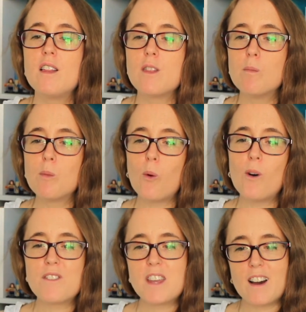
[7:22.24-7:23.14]

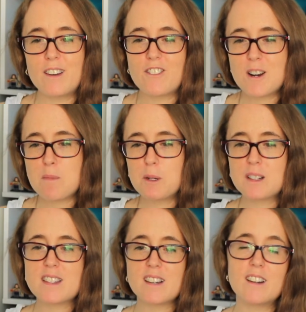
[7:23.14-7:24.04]
the unread
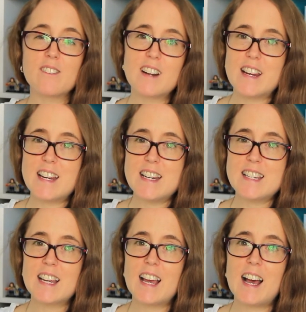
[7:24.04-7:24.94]
books that I
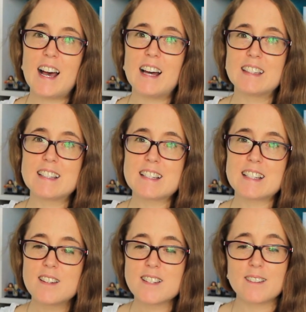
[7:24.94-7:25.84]
read and
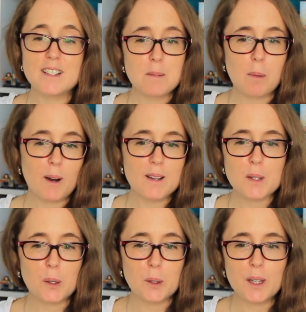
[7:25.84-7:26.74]
decide to pass
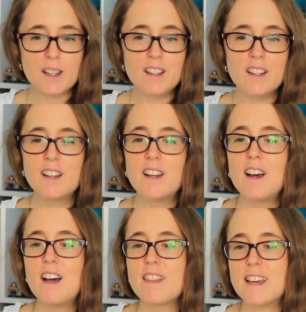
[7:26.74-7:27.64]
on,
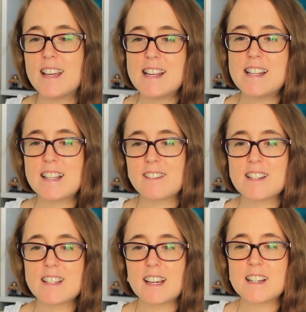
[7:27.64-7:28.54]
the easier
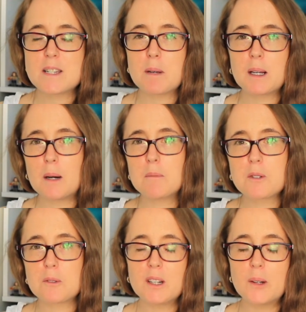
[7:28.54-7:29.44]
it's going to become
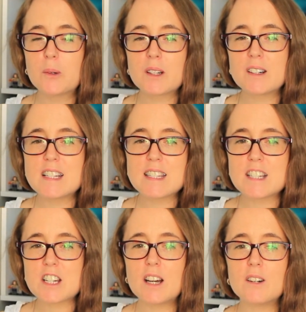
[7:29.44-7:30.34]
to reorganise the
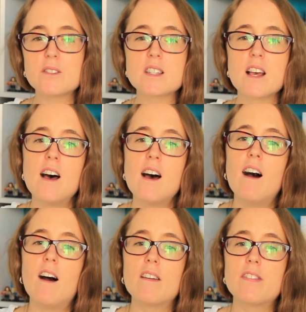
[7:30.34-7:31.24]
shelves.
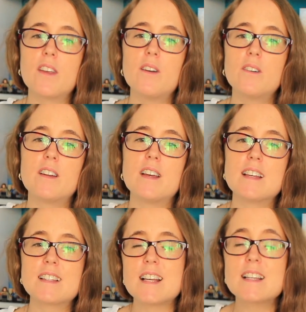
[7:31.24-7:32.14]
I don't
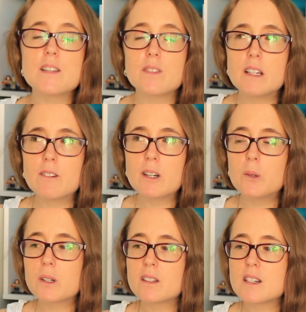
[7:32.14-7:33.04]
excessively
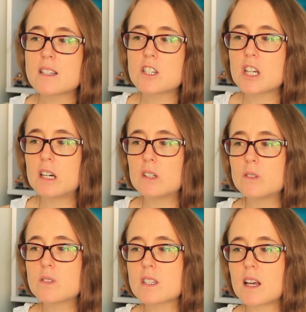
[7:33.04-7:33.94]
reorganise the
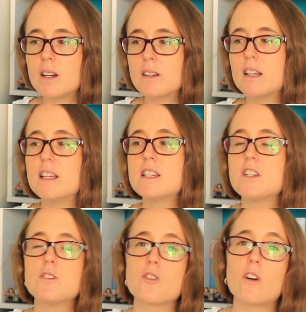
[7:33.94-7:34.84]
shelves, only
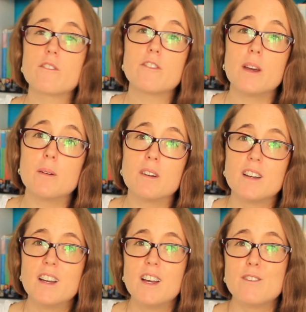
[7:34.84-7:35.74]
to try and
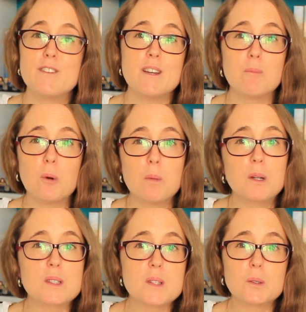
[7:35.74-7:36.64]
fit more
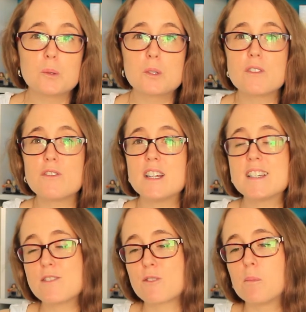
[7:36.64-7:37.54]
books on, or to fit
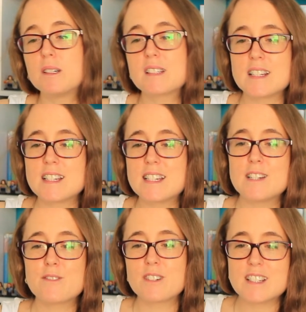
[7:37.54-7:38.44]
different books into
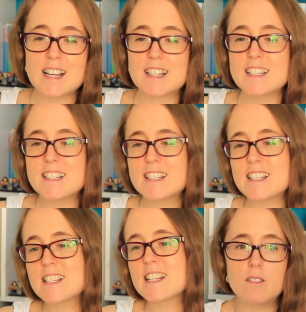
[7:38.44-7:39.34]
different
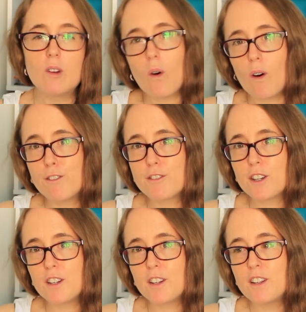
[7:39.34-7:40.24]
sections. Not
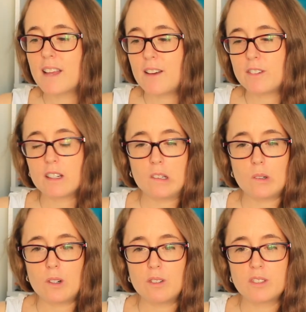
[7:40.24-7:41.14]
often, definitely
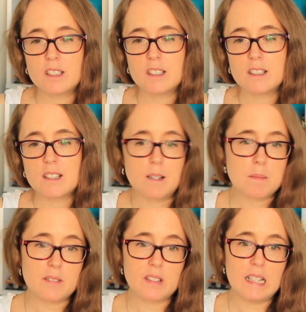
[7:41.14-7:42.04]
not often in
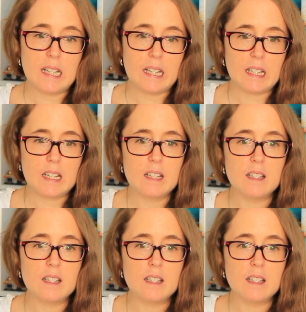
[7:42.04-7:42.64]
terms of cleaning.